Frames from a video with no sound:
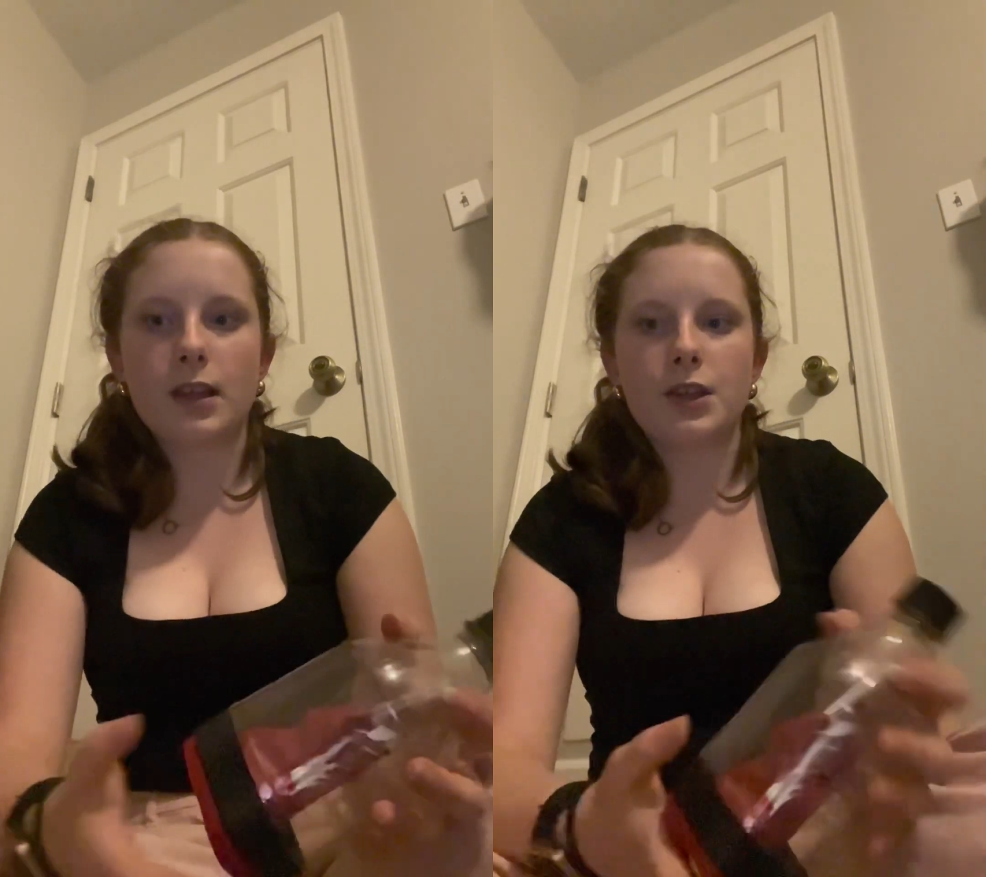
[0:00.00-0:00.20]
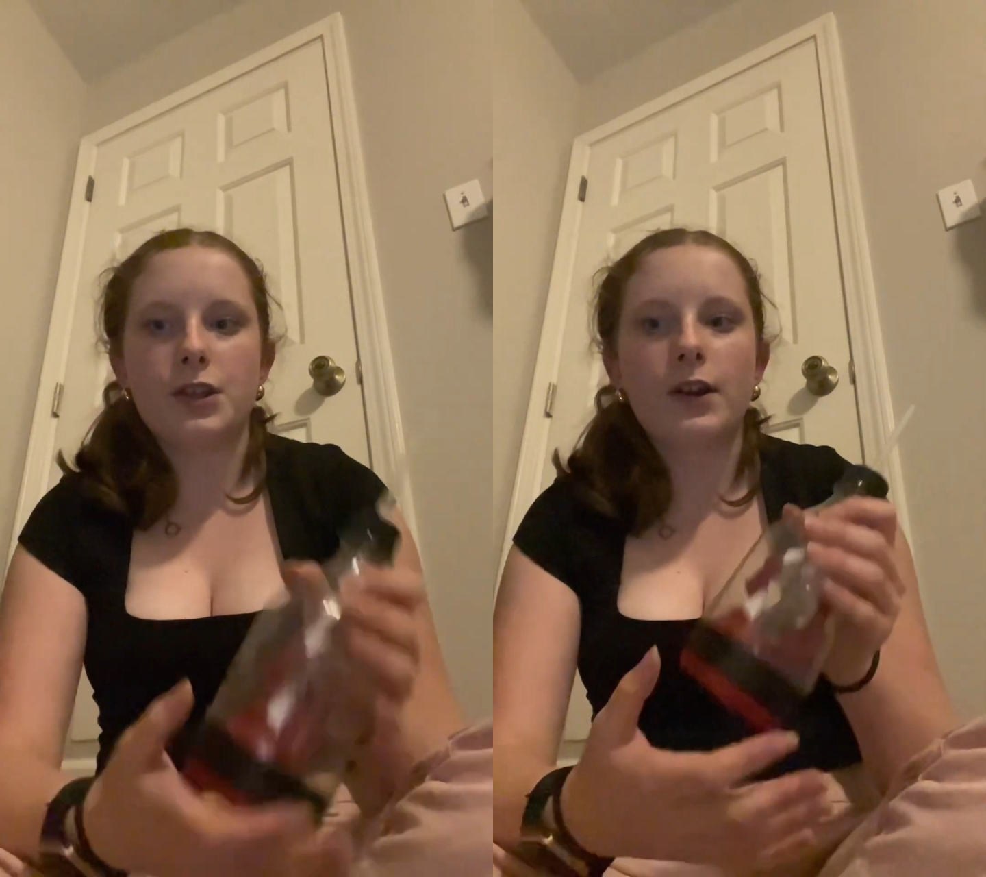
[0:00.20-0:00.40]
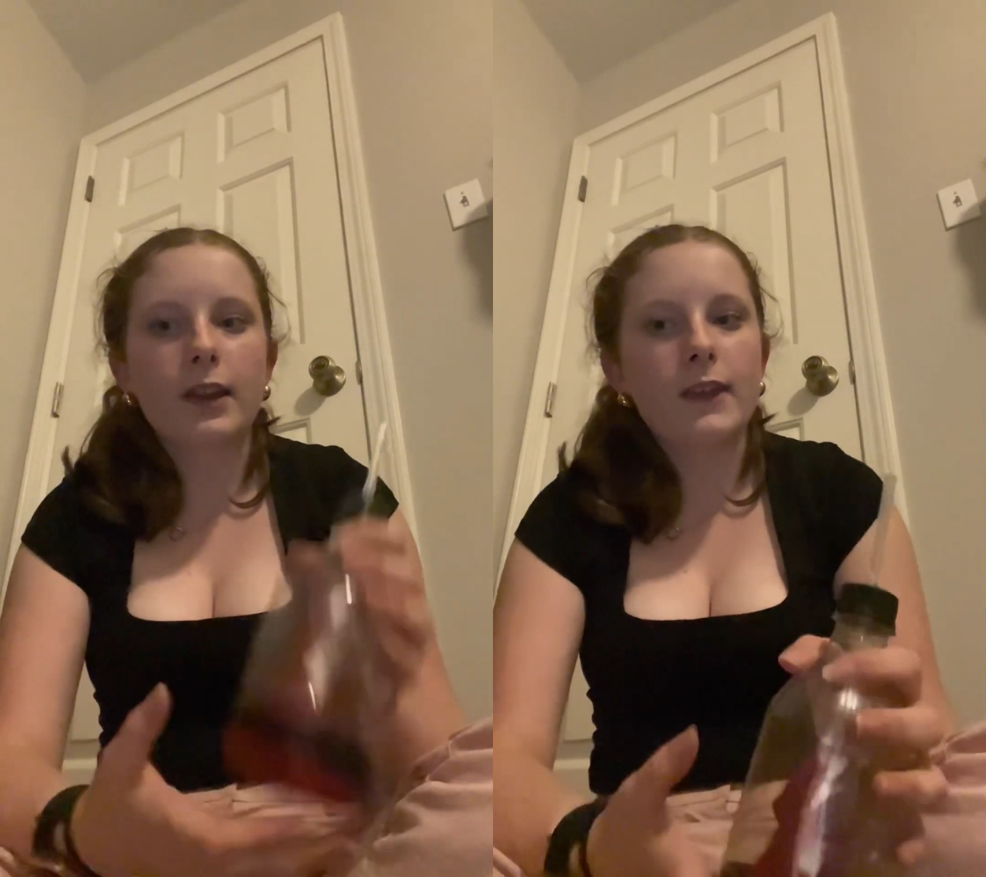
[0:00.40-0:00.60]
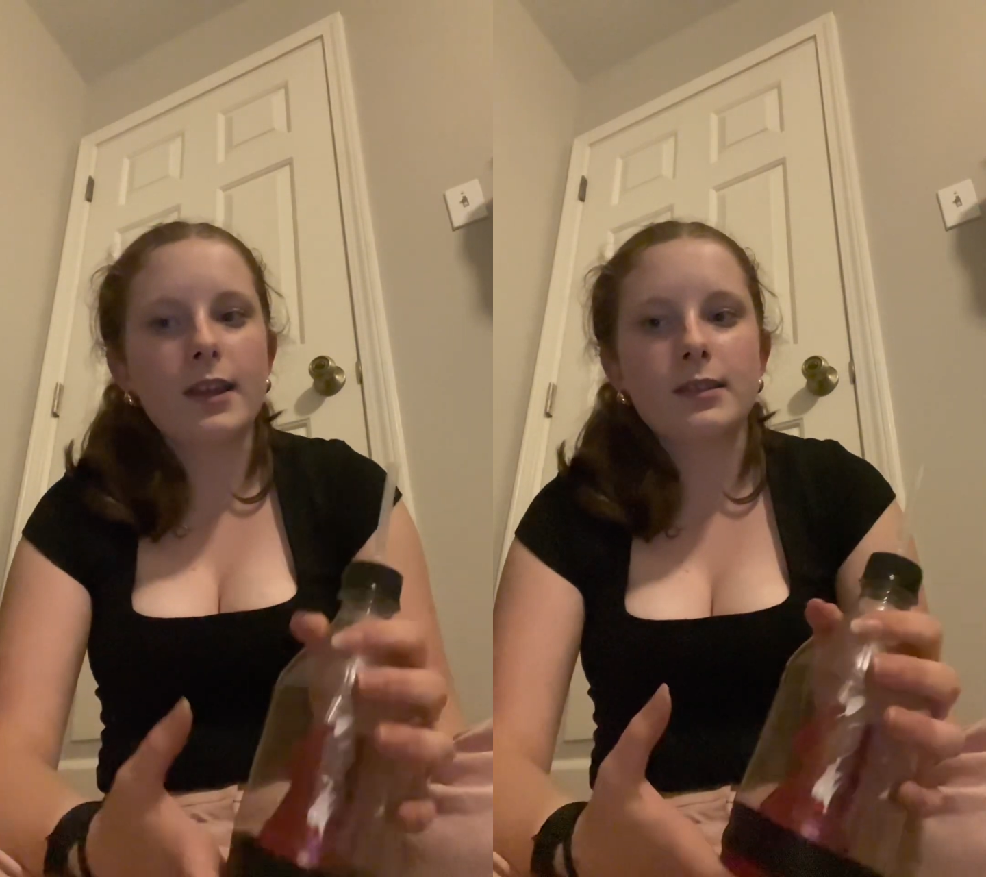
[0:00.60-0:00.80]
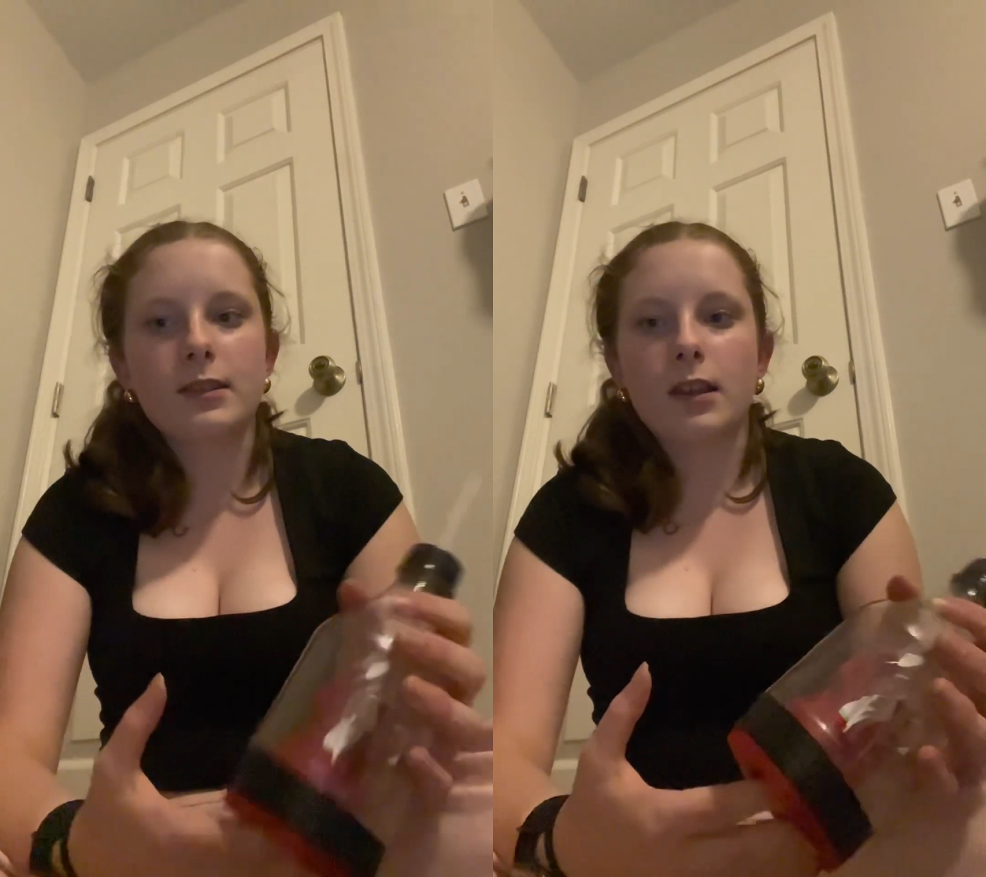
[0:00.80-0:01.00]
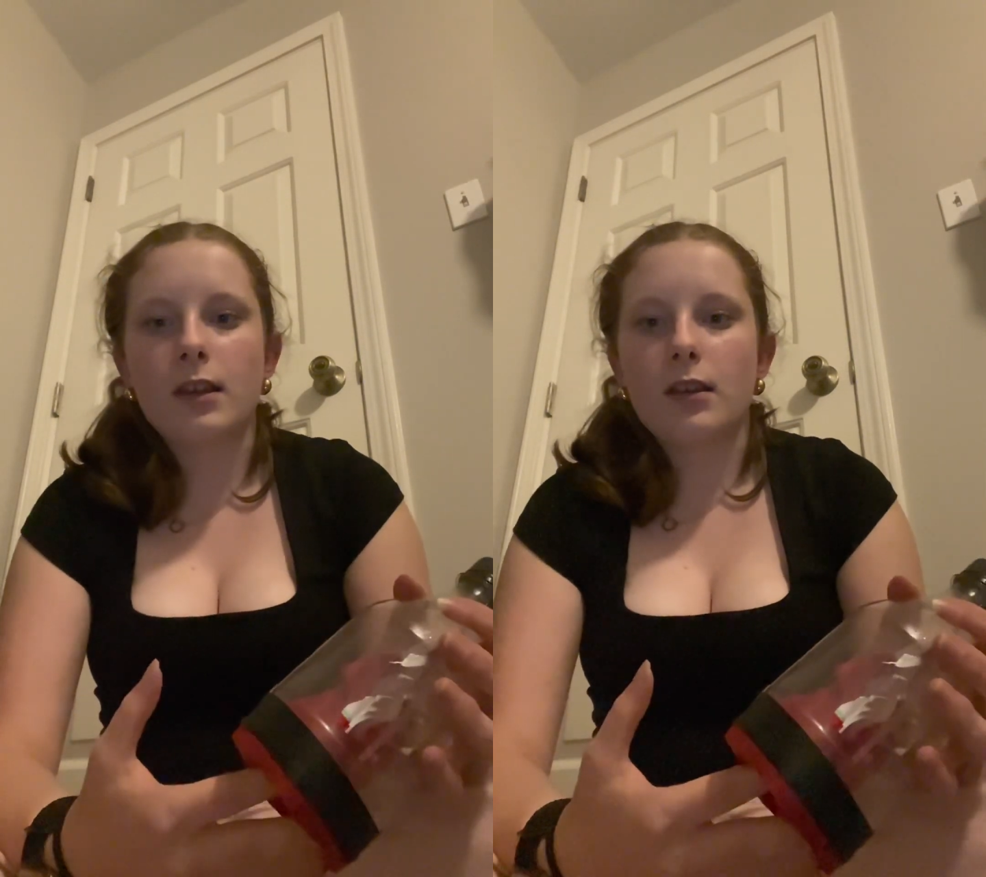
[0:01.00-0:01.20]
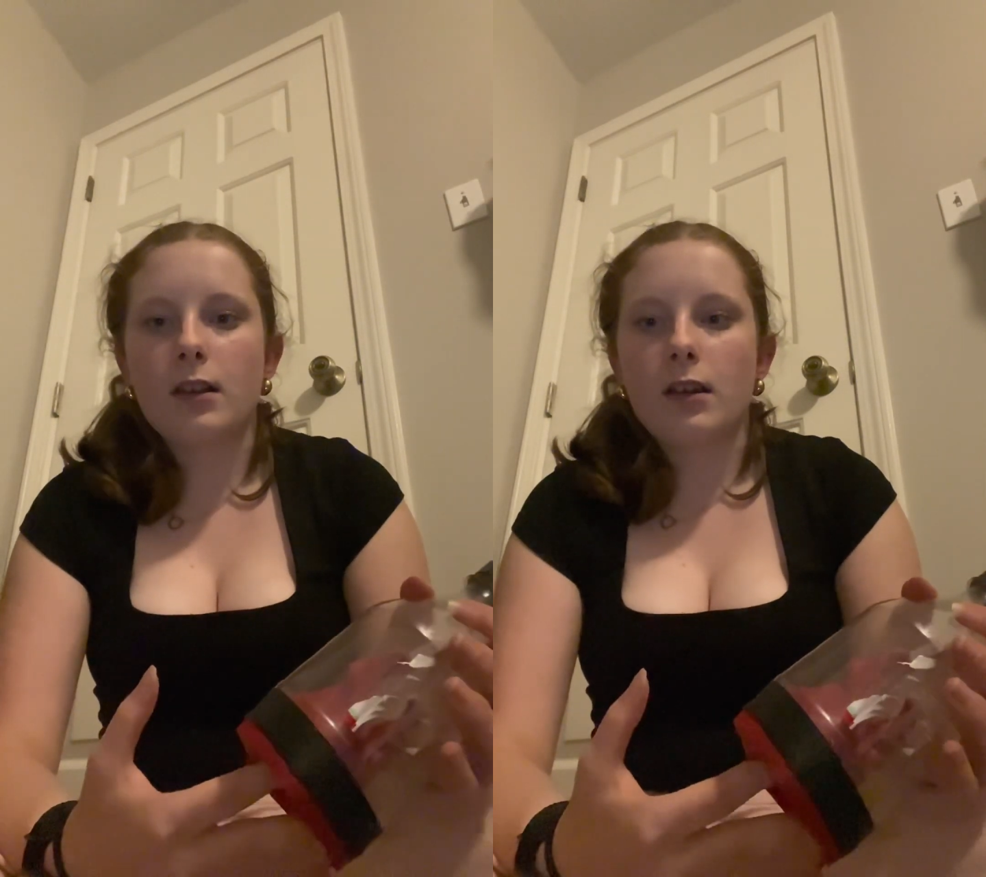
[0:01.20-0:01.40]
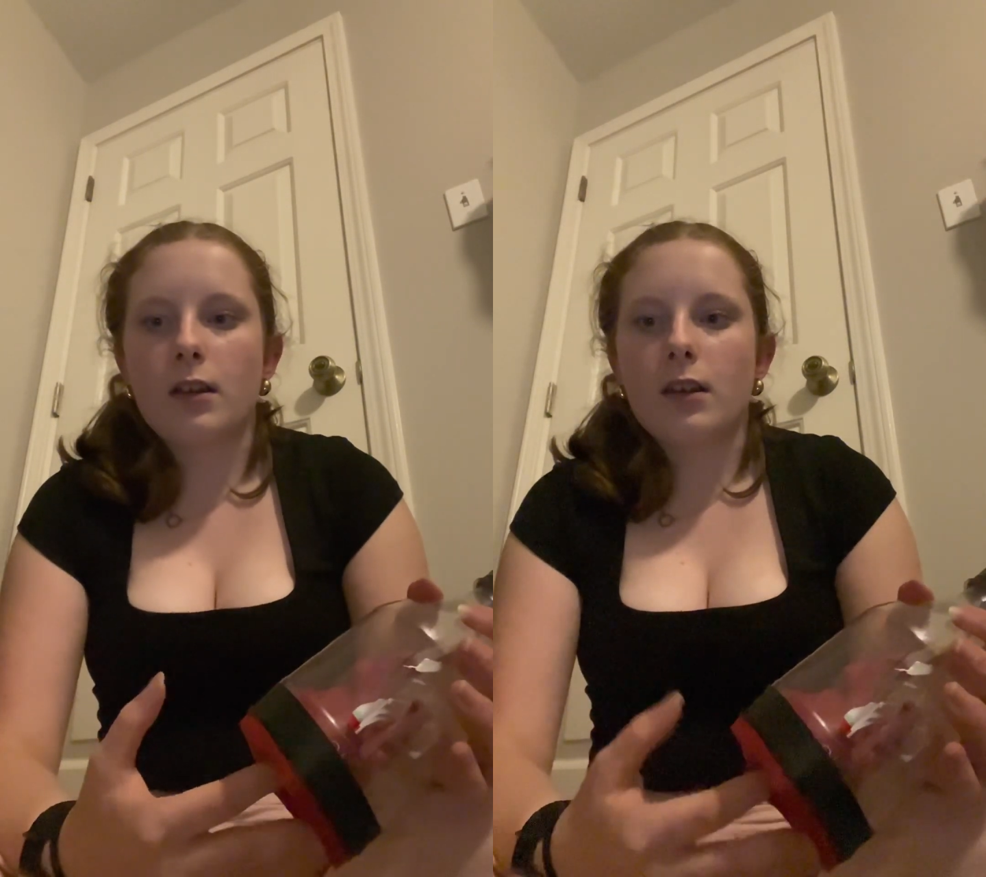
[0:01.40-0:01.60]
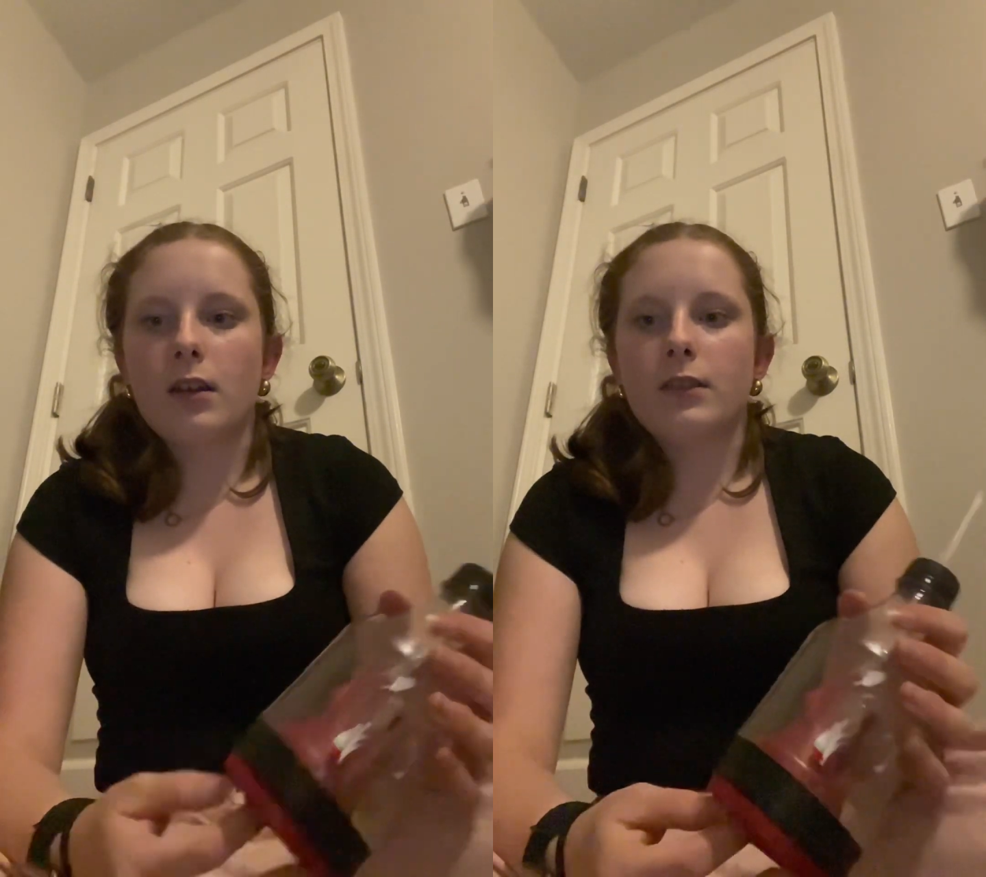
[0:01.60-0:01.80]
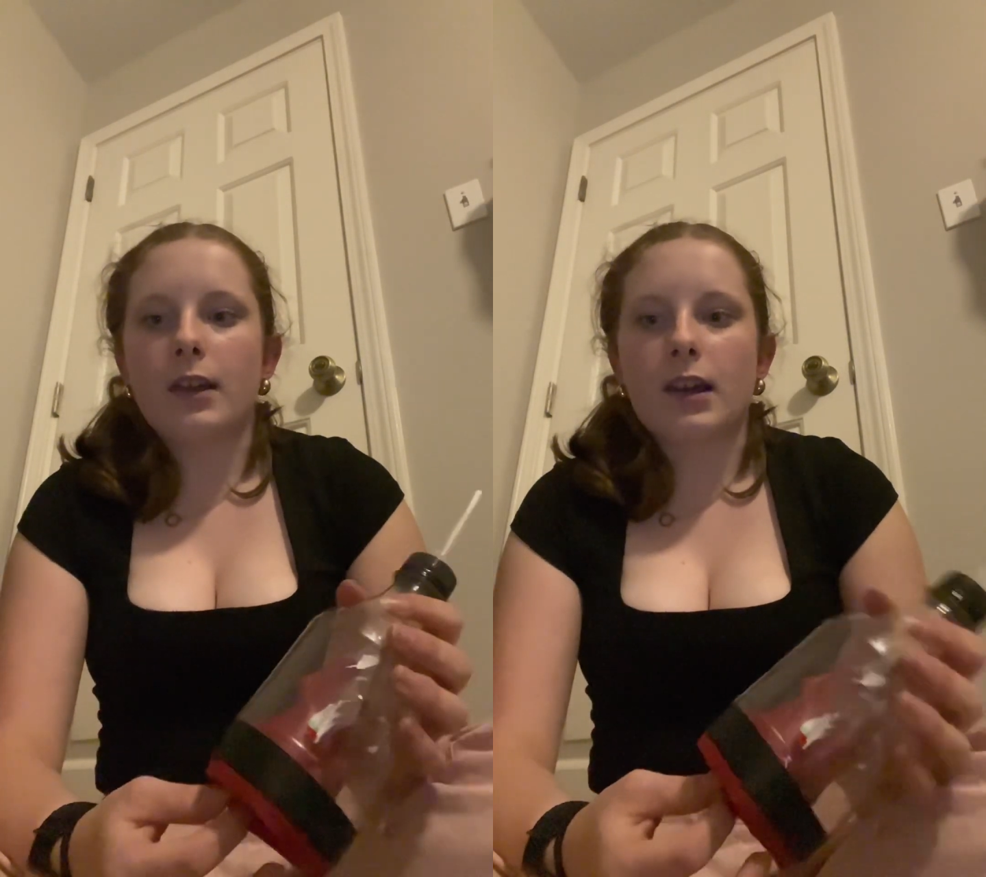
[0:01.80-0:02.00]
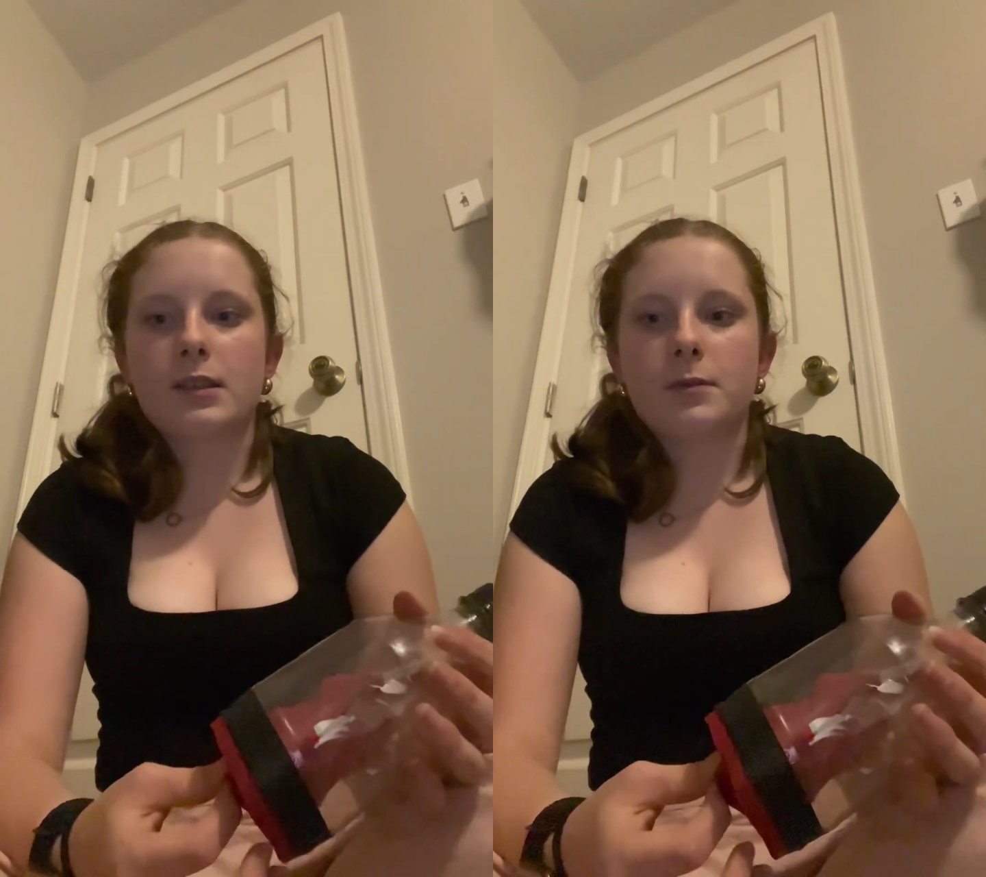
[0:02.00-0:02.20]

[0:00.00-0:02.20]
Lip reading: and during this, the